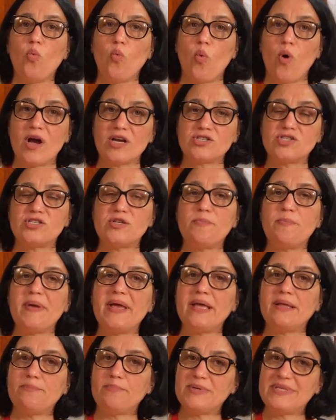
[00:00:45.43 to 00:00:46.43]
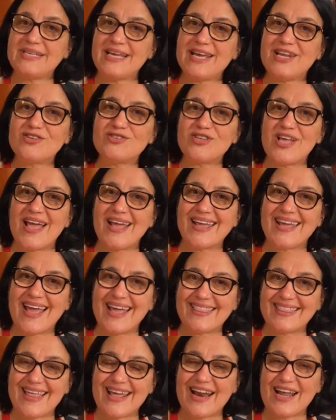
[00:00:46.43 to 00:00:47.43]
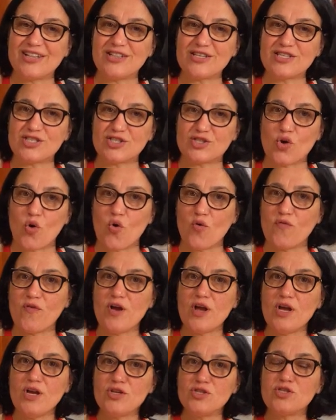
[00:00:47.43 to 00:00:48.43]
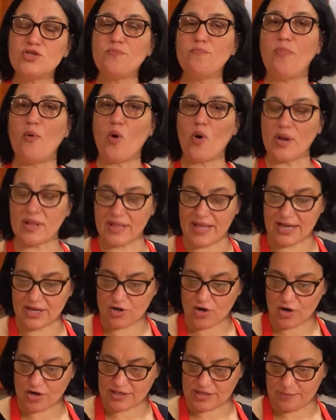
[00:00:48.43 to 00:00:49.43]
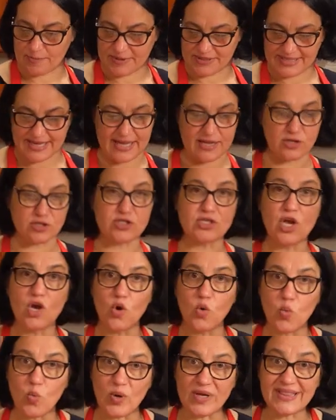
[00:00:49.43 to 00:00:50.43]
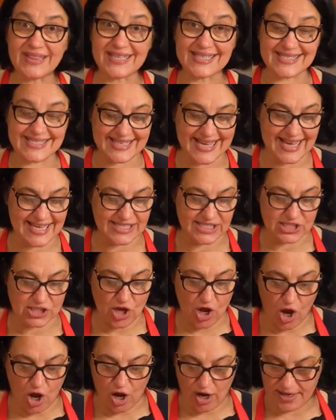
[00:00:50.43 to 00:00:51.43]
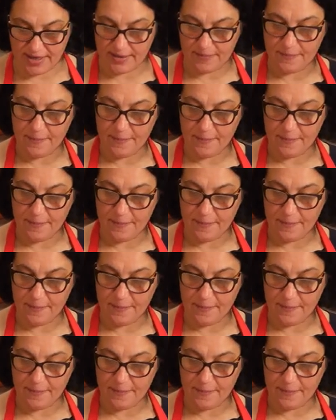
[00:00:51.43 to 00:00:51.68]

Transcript: wash the potatoes and get that on the stove to boil and cook the potatoes with the skins on.